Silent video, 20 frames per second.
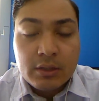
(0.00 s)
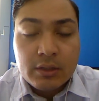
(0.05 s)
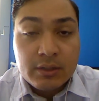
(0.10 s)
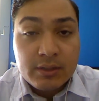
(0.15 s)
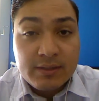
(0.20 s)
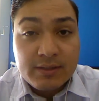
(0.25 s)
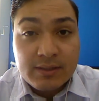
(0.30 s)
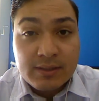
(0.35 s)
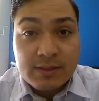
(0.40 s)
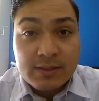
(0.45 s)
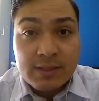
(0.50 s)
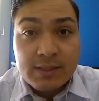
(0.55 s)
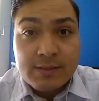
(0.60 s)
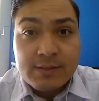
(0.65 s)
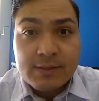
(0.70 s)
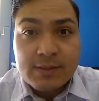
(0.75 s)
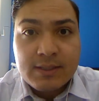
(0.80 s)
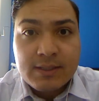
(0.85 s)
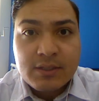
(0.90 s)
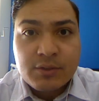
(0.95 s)
The
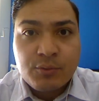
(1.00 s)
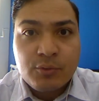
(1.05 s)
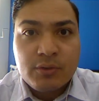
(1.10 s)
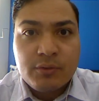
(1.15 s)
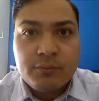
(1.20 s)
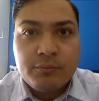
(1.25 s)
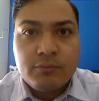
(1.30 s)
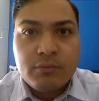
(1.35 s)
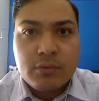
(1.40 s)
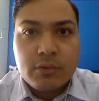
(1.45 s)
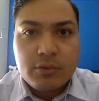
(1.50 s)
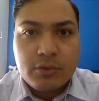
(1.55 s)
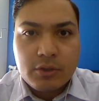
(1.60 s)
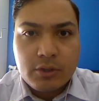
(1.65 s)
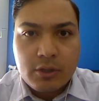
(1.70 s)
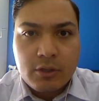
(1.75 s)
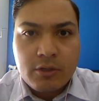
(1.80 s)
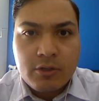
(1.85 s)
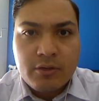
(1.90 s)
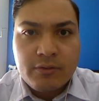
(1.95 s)
statistics would
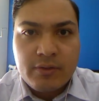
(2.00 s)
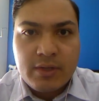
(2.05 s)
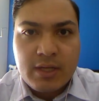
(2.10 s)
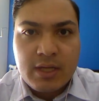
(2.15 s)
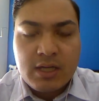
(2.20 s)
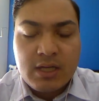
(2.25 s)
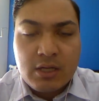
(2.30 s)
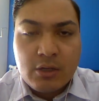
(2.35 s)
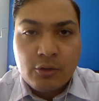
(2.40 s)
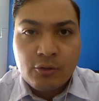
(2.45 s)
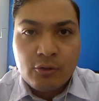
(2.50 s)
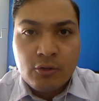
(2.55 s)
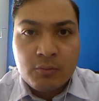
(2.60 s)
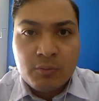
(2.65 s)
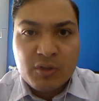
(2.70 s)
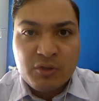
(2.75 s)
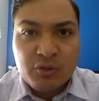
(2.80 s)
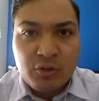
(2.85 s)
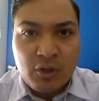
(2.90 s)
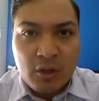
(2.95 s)
show that
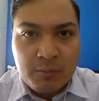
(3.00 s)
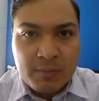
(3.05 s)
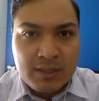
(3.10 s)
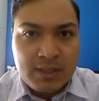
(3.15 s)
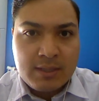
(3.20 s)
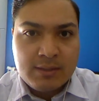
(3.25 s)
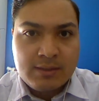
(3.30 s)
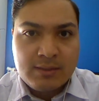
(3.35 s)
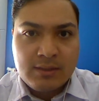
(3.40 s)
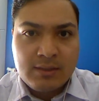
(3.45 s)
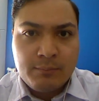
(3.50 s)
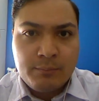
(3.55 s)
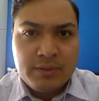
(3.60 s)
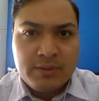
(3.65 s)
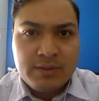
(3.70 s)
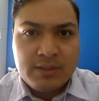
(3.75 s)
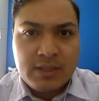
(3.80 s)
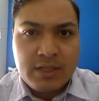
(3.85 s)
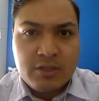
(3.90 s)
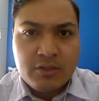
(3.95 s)
Roma dominated the
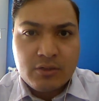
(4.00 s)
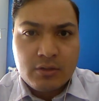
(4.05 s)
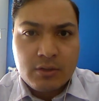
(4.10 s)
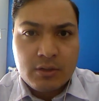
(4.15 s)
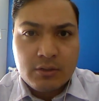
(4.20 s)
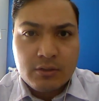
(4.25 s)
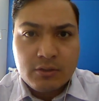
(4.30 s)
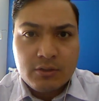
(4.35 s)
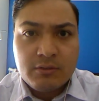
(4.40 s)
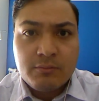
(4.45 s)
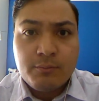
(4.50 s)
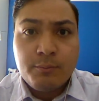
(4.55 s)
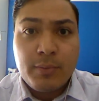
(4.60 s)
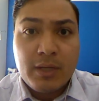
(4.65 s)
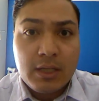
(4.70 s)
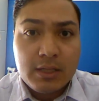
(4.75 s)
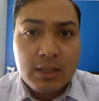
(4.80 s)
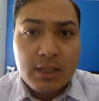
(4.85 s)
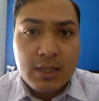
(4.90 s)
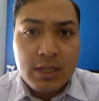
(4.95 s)
possession,
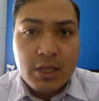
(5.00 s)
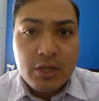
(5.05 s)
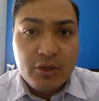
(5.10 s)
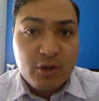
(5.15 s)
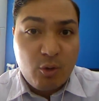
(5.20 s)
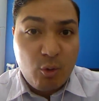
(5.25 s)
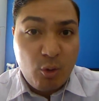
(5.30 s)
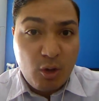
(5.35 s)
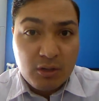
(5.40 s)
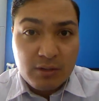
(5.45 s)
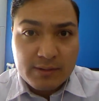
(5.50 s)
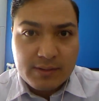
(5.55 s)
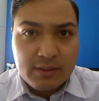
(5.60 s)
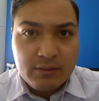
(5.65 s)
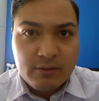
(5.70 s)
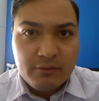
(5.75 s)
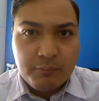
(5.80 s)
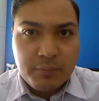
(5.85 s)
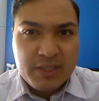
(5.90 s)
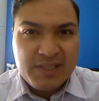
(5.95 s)
but the quality
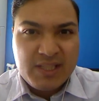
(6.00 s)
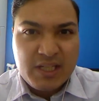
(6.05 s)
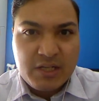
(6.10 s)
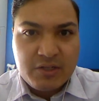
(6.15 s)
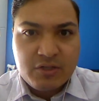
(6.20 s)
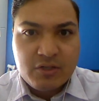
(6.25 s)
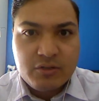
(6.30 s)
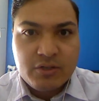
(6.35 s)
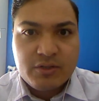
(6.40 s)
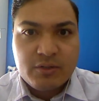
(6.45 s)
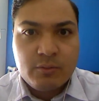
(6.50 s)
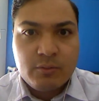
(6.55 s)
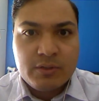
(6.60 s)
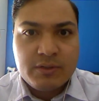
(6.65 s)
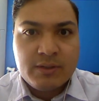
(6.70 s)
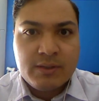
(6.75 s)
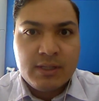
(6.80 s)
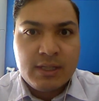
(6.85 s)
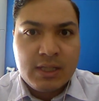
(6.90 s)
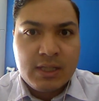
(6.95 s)
of possession just
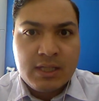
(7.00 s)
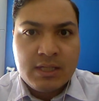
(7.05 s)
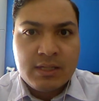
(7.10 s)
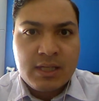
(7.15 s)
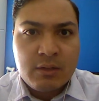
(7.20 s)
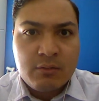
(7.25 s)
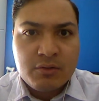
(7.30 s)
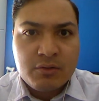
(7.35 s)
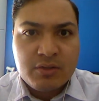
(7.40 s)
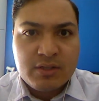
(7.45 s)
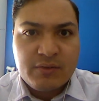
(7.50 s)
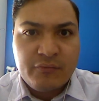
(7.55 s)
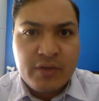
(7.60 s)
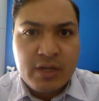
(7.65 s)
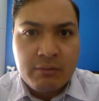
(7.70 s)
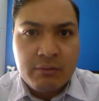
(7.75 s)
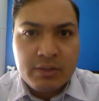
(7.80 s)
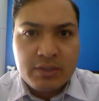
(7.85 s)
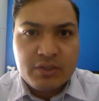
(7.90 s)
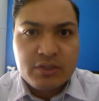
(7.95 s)
wasn't there. They were just
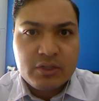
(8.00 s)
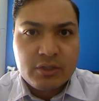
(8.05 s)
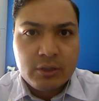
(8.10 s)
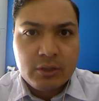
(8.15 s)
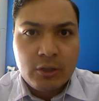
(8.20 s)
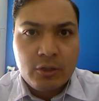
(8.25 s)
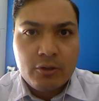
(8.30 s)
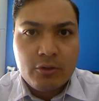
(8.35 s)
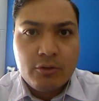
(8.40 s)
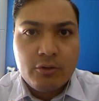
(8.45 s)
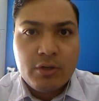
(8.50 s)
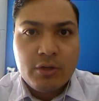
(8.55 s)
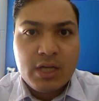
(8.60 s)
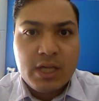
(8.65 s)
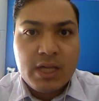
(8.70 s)
very slow